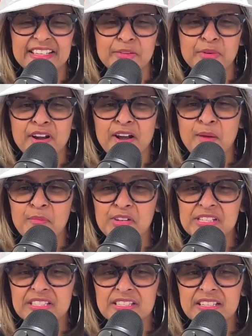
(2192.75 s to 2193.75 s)
we're
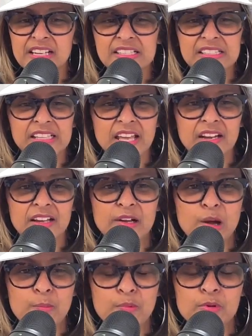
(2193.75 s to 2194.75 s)
almost done. I just got a
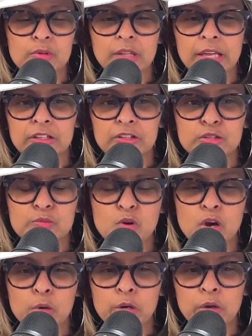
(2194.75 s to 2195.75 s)
couple, like 2
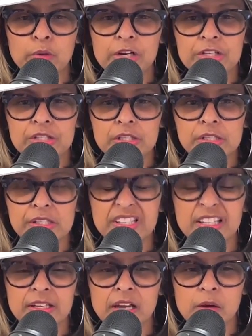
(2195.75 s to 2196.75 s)
more quick questions, and
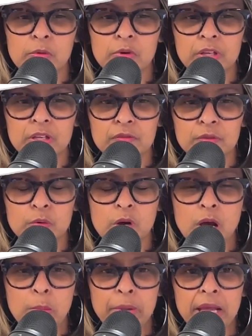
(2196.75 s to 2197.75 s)
then I will give you
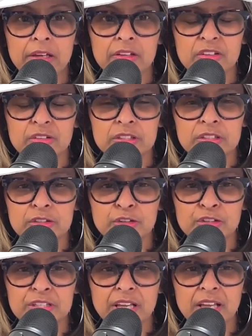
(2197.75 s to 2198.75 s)
all back your
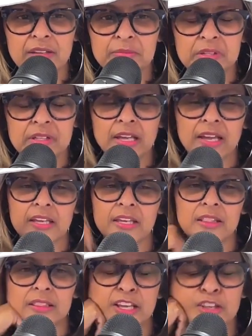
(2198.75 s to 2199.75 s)
day. But I
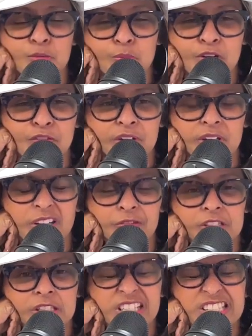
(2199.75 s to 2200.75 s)
can't thank you both enough.
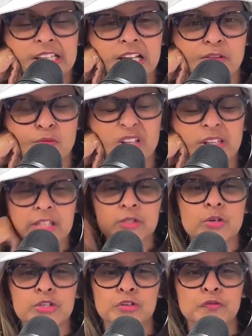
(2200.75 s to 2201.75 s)
Denise, I have one last
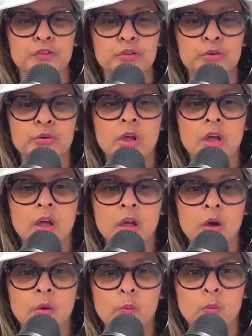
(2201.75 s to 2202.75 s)
question for you.
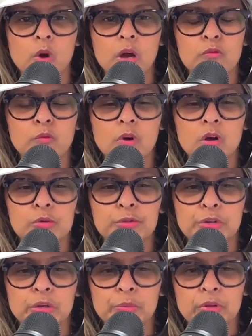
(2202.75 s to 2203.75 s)
What role do
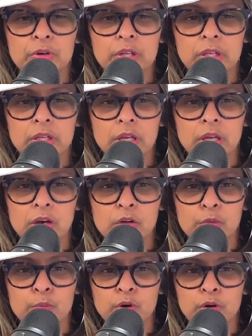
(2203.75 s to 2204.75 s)
community
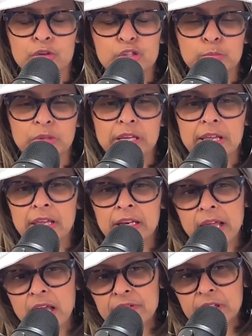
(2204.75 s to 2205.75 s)
health workers play in
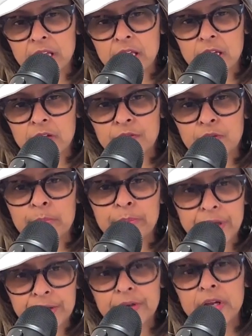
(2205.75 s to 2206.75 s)
advocating for
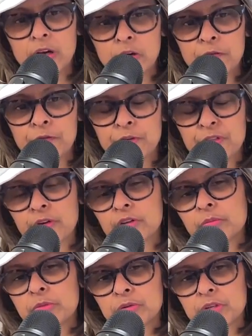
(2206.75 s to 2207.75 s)
better health for their
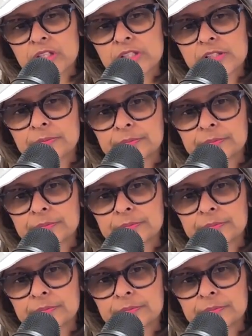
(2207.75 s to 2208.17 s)
communities?